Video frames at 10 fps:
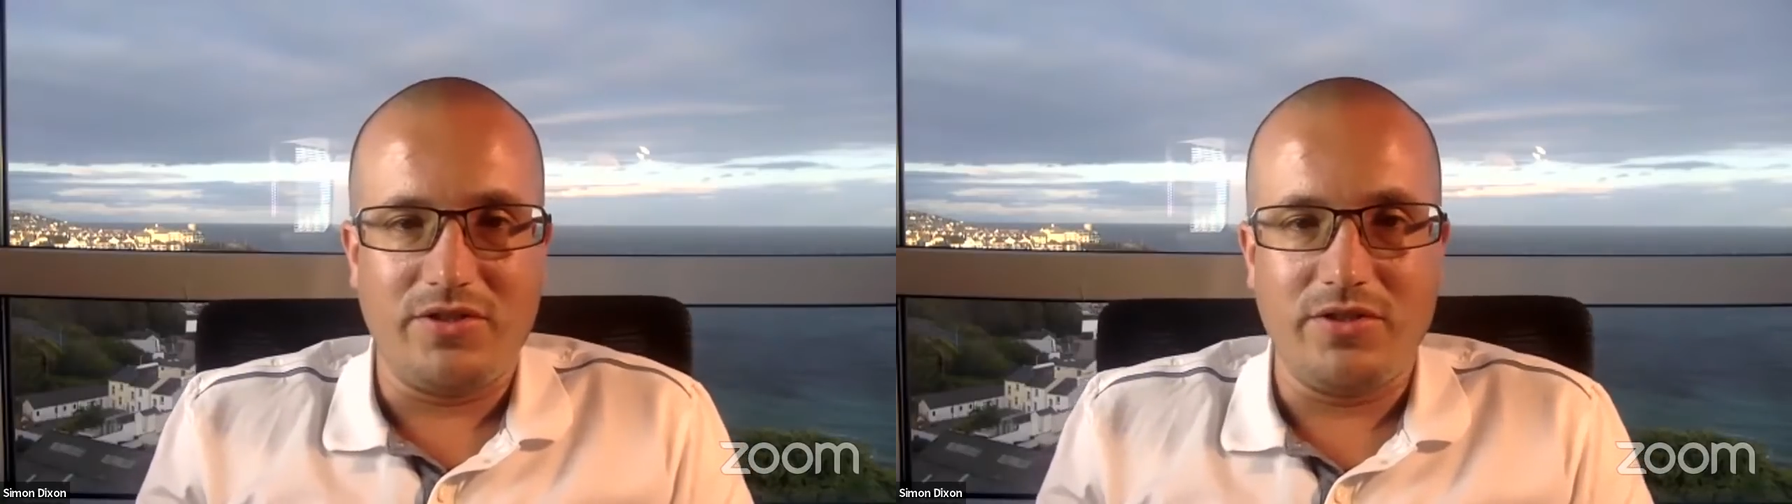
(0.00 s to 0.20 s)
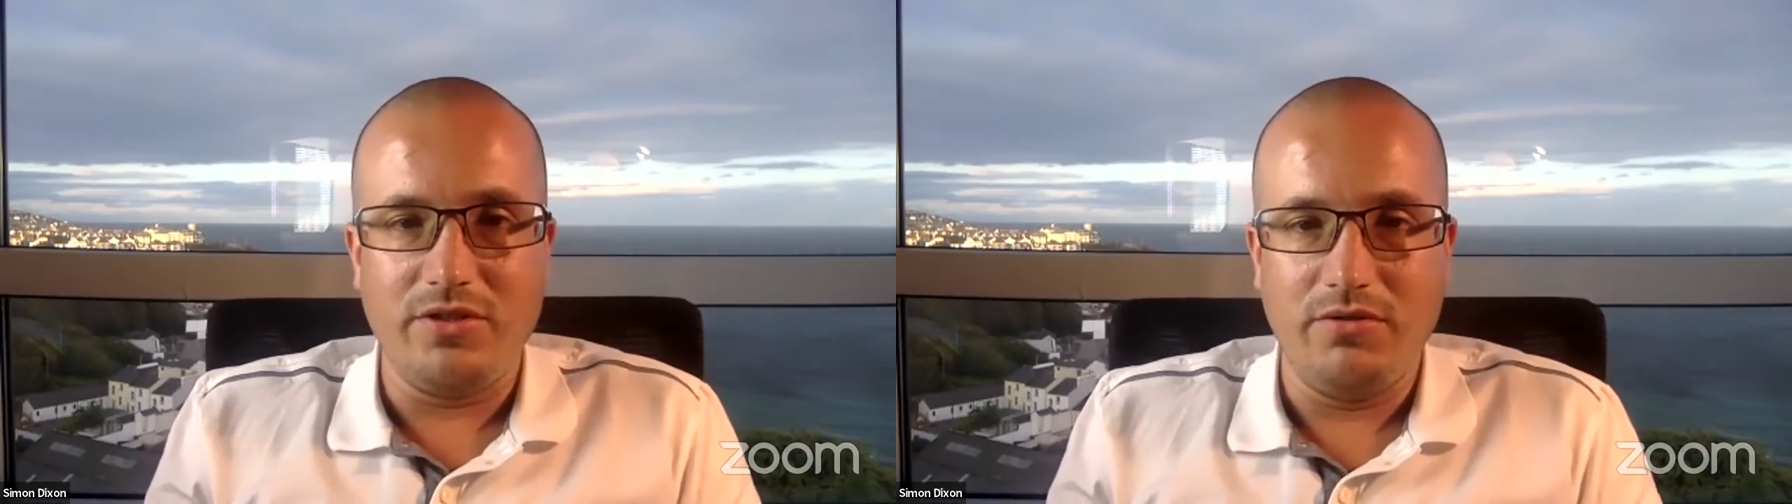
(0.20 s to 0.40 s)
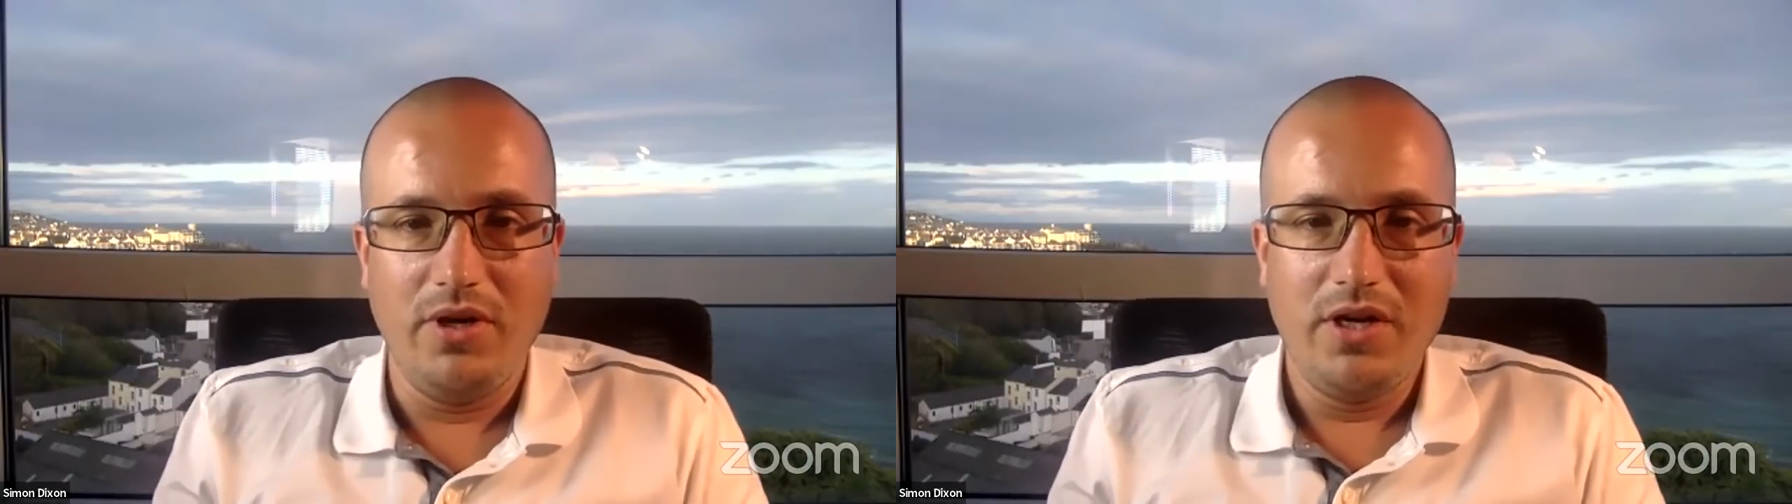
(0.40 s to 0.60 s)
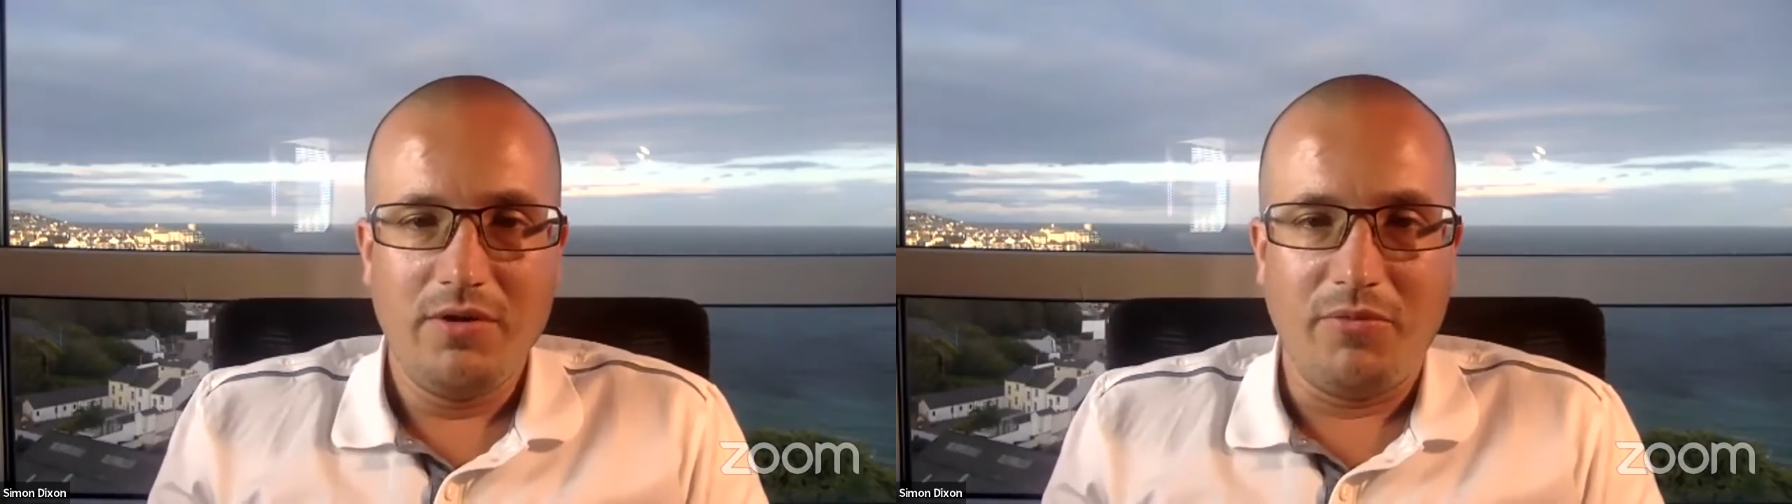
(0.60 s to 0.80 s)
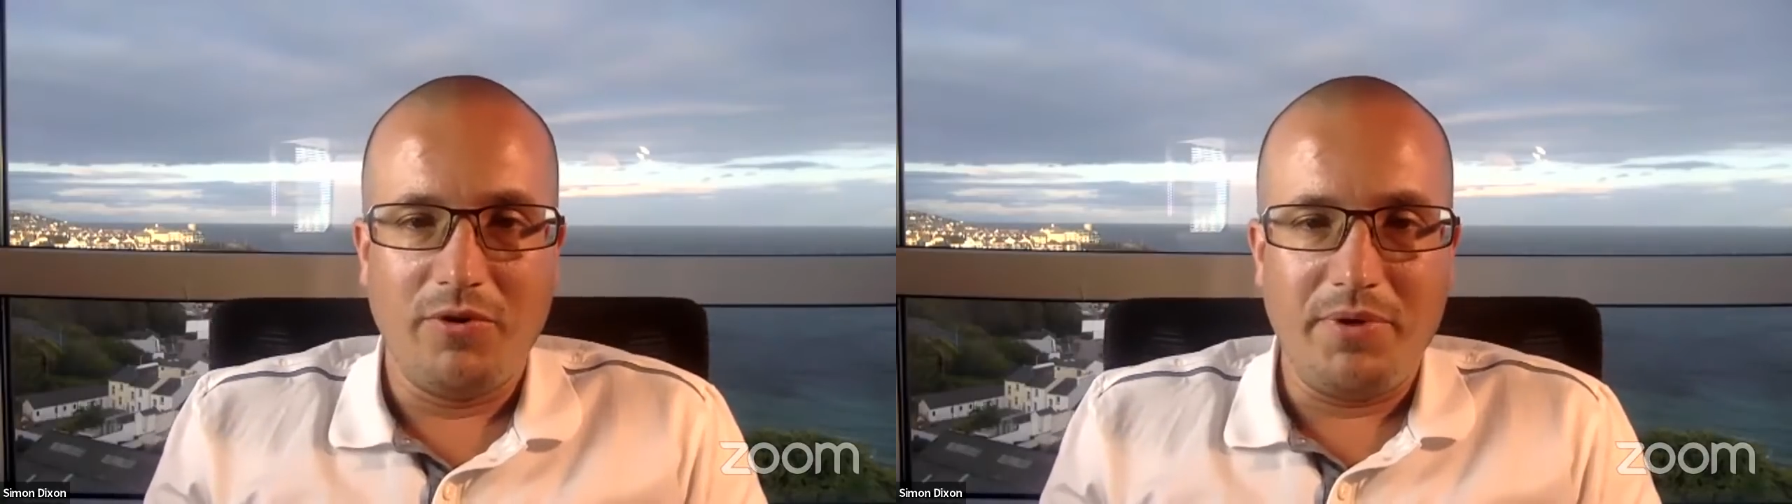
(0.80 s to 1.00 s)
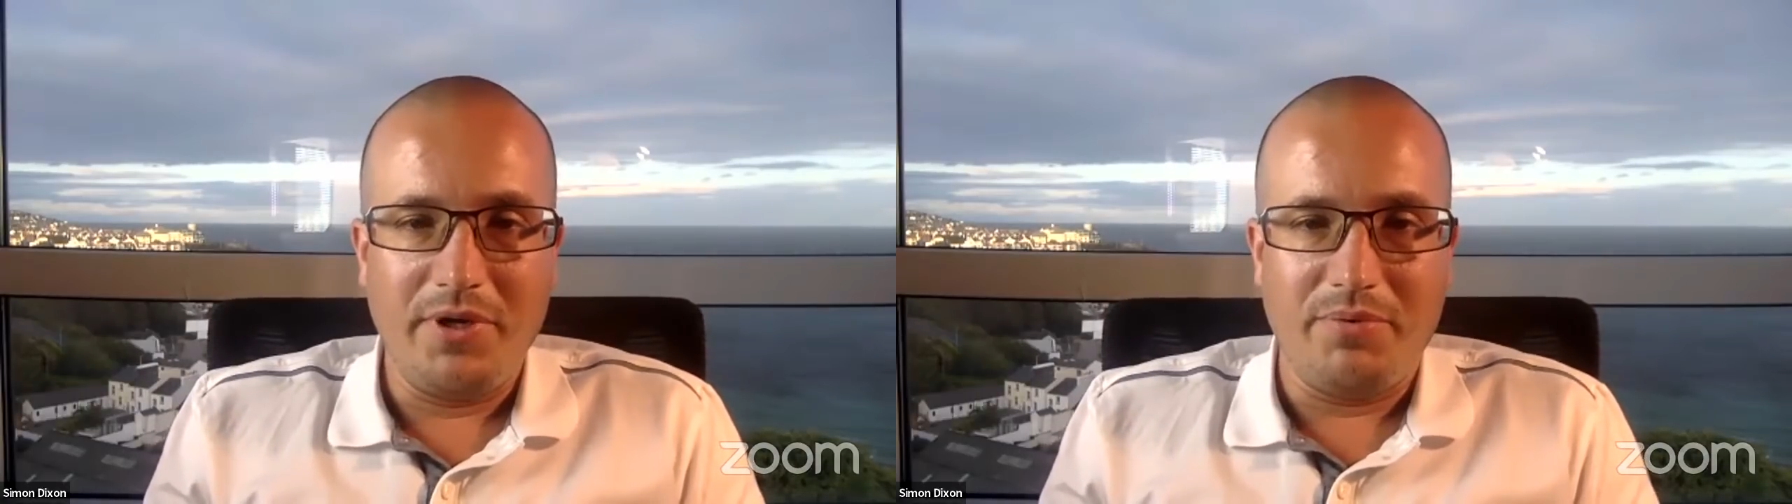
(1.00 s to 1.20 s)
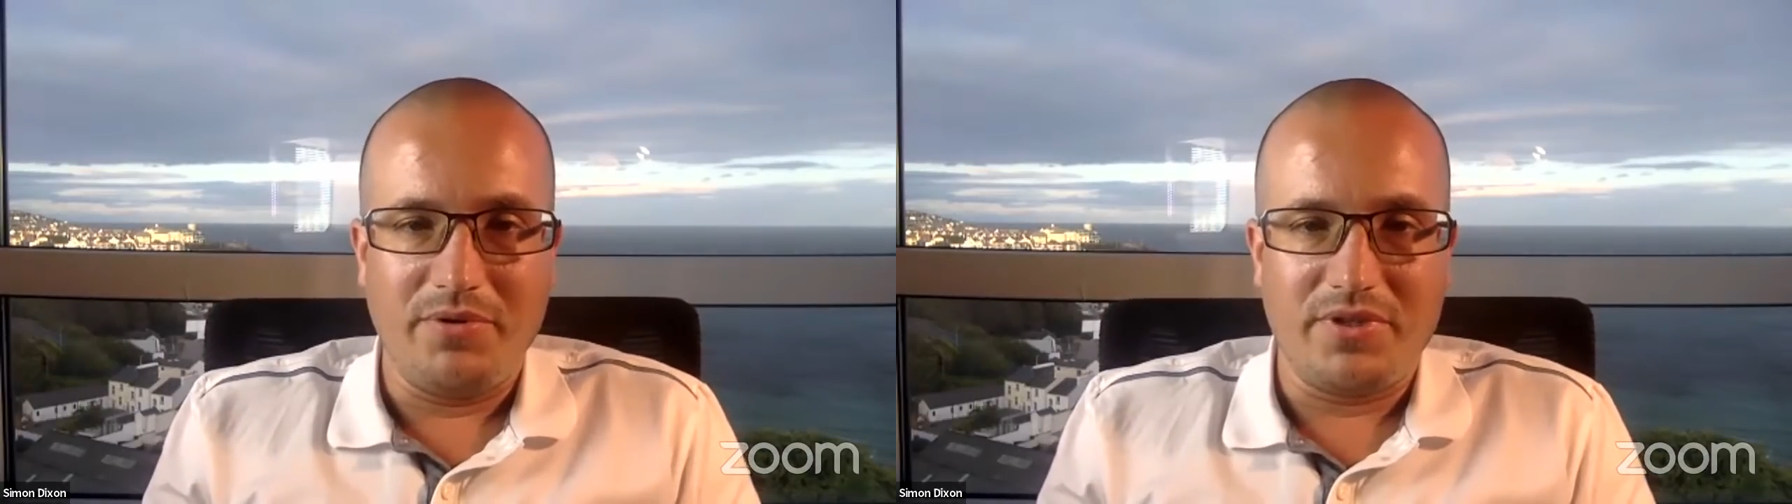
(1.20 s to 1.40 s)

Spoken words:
to more people.